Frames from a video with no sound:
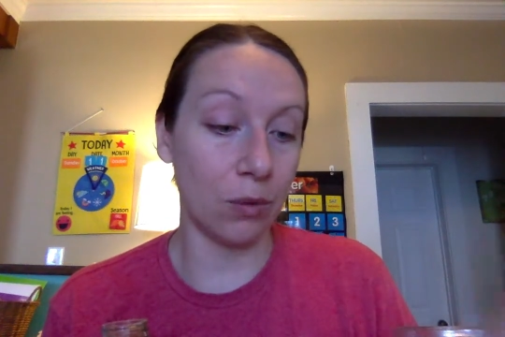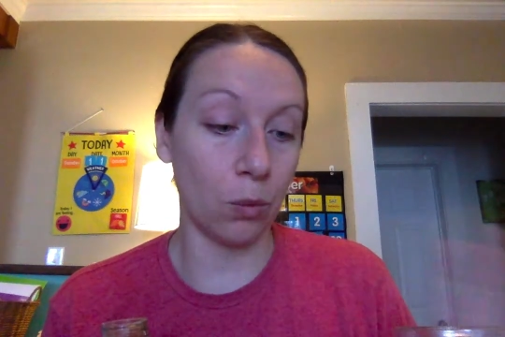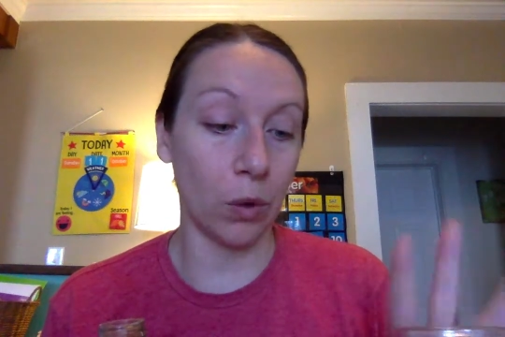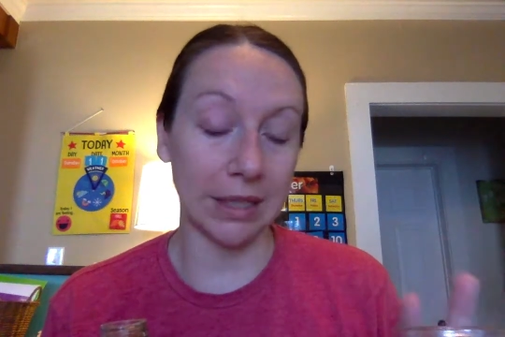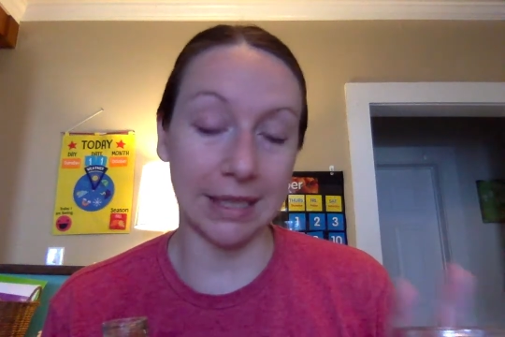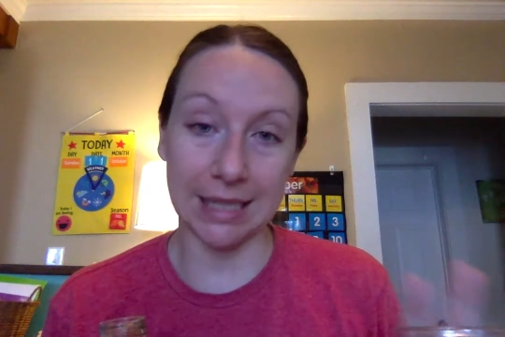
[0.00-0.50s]

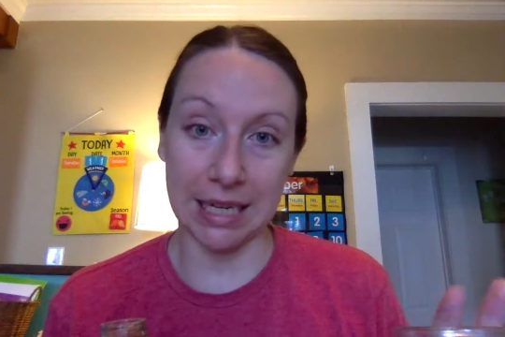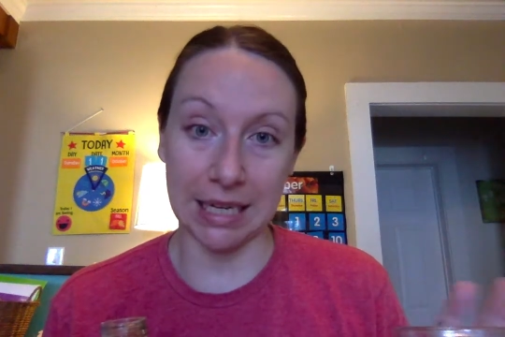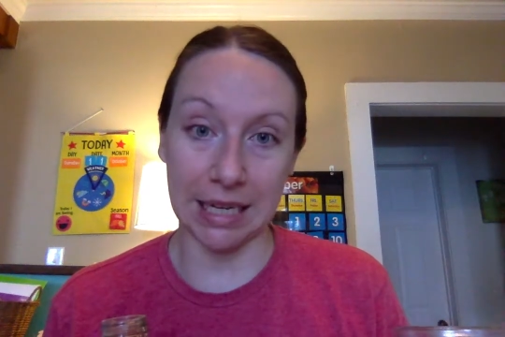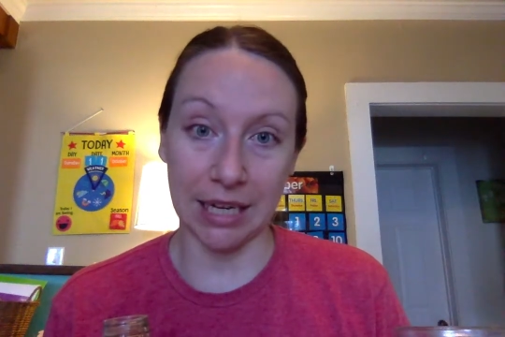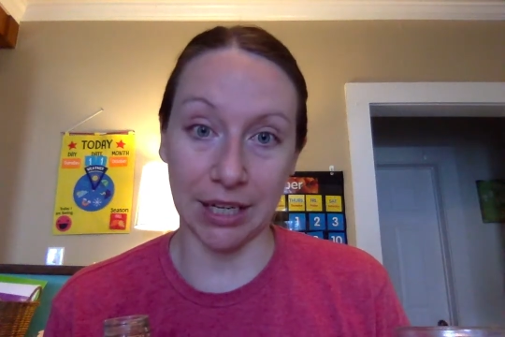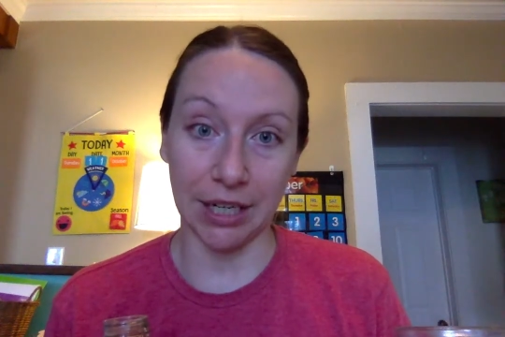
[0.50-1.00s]
what's in
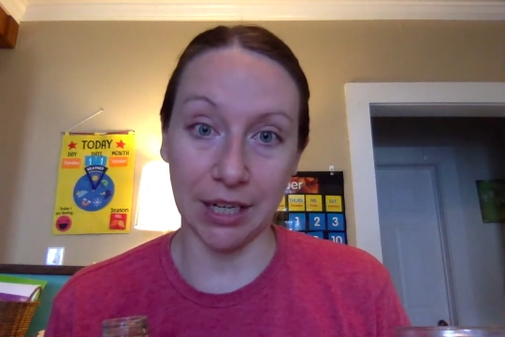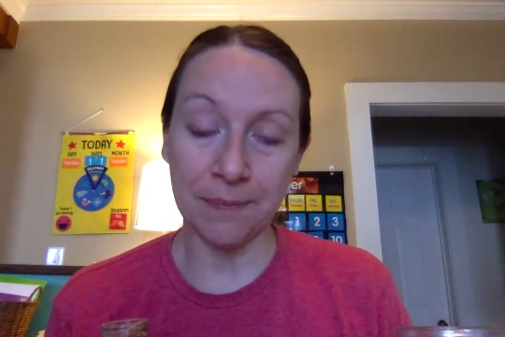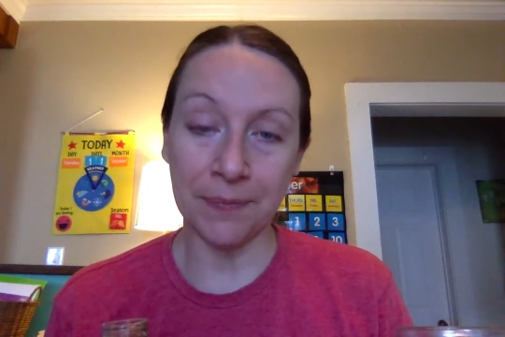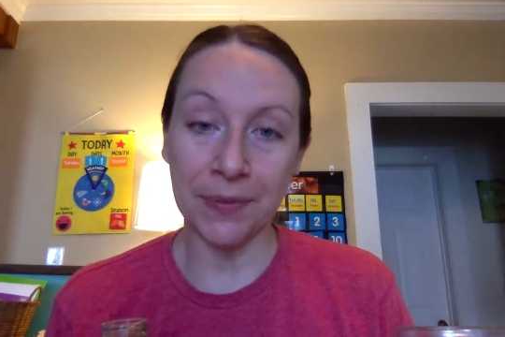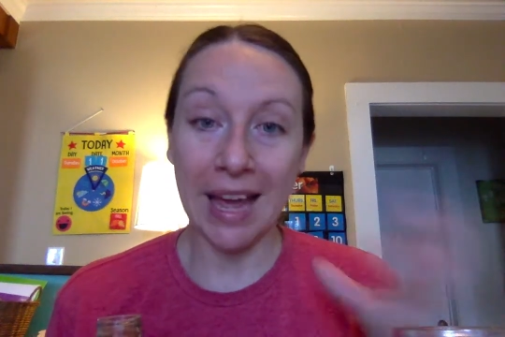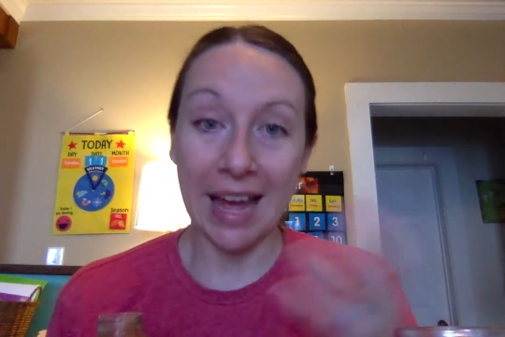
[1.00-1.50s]
here
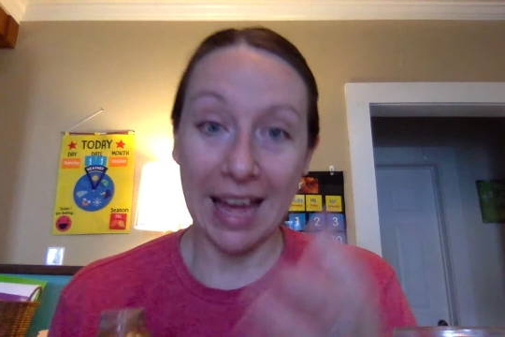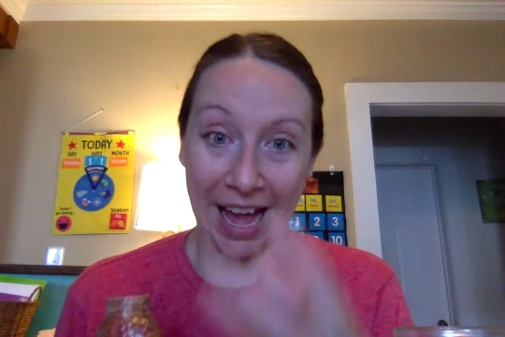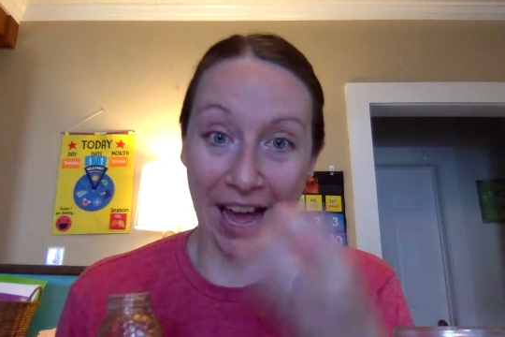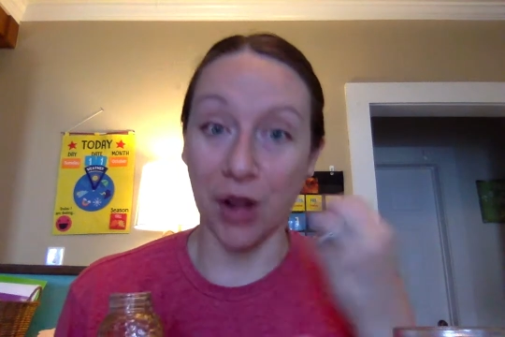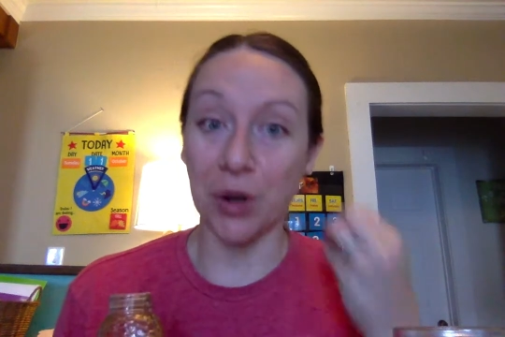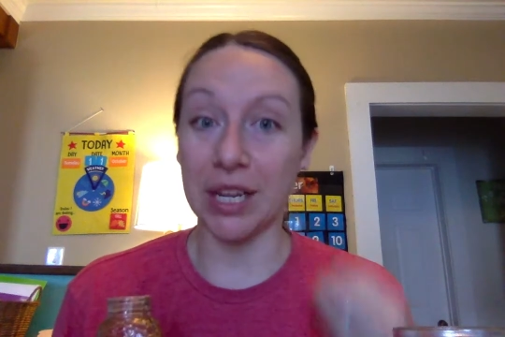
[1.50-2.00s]

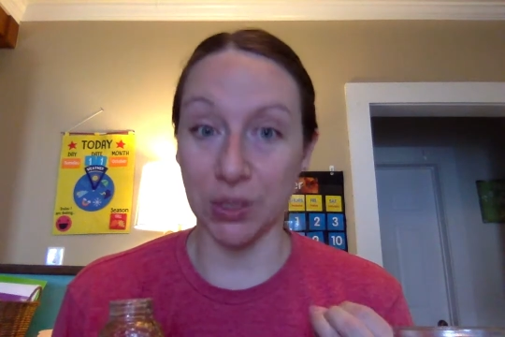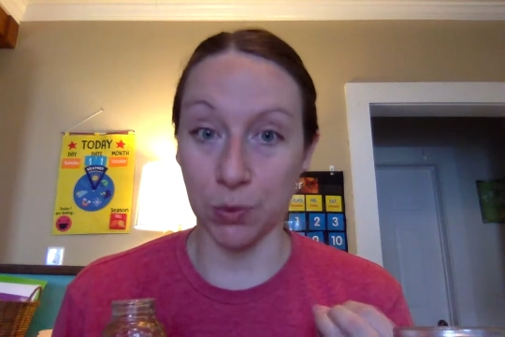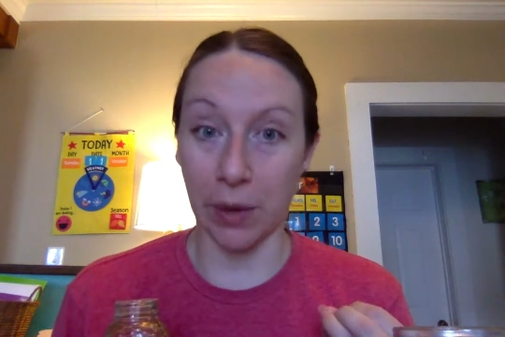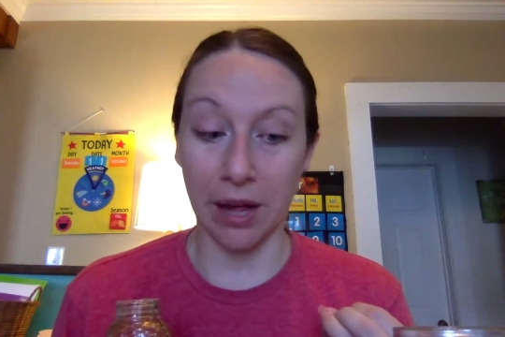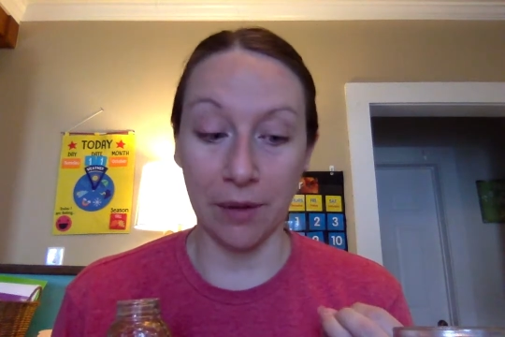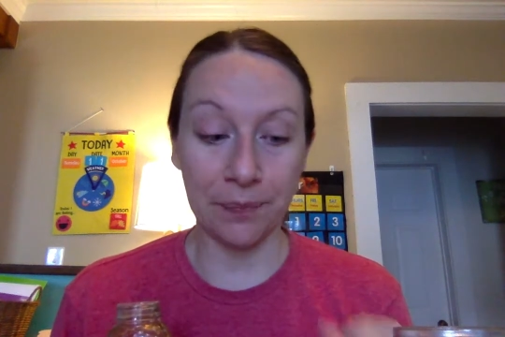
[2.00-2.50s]
out as
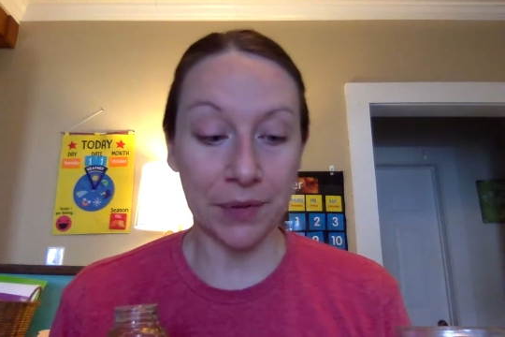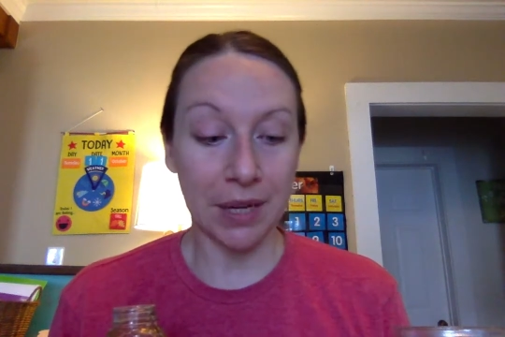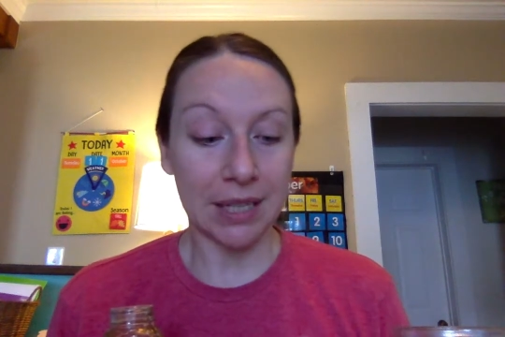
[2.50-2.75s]
well.